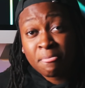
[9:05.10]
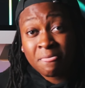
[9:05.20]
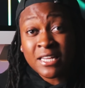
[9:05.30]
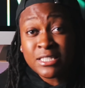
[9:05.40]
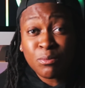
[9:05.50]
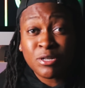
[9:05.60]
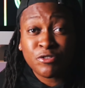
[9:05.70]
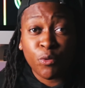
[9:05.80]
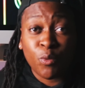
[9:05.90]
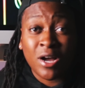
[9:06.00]
Thanks so much
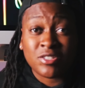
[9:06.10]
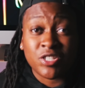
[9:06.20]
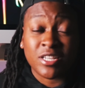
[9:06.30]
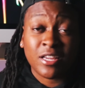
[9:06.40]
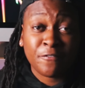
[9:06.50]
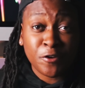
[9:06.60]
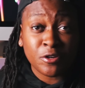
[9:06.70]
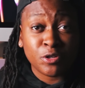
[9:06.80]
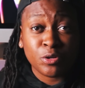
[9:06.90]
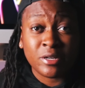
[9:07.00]
for watching. If you're
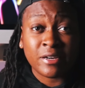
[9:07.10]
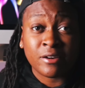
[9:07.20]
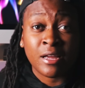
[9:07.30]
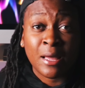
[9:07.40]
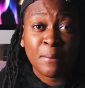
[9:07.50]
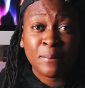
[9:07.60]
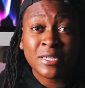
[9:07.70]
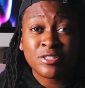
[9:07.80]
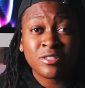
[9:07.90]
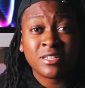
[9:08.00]
new here, make
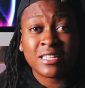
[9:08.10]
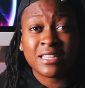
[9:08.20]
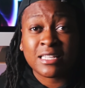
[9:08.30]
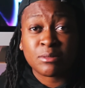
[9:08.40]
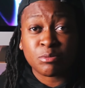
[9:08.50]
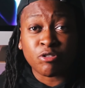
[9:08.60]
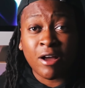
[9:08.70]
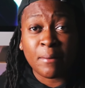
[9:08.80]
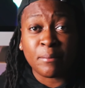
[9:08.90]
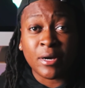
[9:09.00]
sure you click that
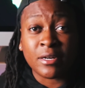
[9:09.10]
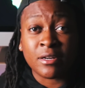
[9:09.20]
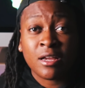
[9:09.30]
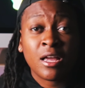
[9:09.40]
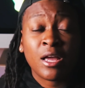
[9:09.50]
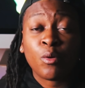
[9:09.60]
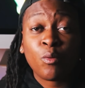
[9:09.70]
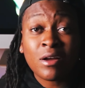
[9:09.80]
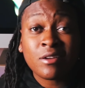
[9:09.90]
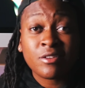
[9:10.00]
subscribe button. And
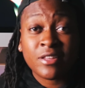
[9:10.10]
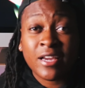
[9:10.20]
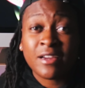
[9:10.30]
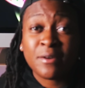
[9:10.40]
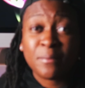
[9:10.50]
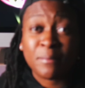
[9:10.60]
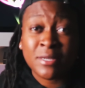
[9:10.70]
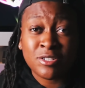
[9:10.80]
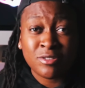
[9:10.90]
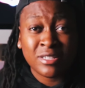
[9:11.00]
while you're there,
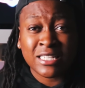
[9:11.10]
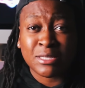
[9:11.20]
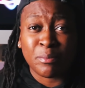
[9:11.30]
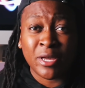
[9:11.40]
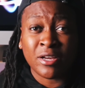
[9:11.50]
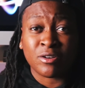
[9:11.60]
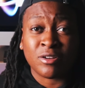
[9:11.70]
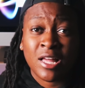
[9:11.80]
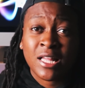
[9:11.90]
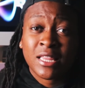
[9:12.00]
make sure you click the bell.
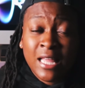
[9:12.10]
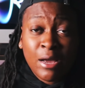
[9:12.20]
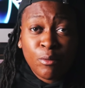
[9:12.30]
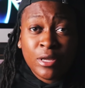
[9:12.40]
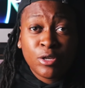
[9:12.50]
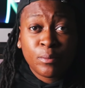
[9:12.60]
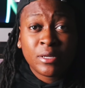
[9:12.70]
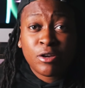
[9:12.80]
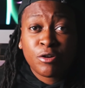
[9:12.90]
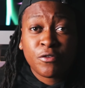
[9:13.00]
That way you'll be
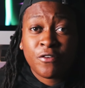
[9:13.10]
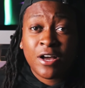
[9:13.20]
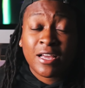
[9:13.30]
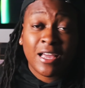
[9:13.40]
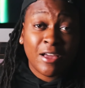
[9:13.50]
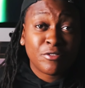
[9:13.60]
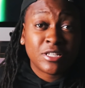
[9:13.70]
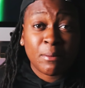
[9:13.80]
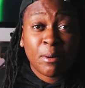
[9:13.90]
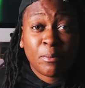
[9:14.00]
notified every
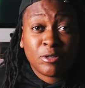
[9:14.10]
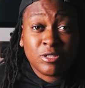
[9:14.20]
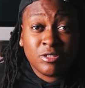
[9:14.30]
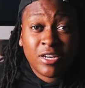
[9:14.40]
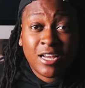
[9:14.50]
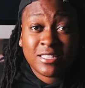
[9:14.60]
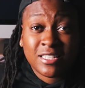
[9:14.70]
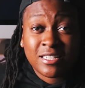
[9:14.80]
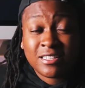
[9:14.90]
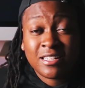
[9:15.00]
time I post new
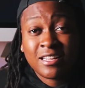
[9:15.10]
content.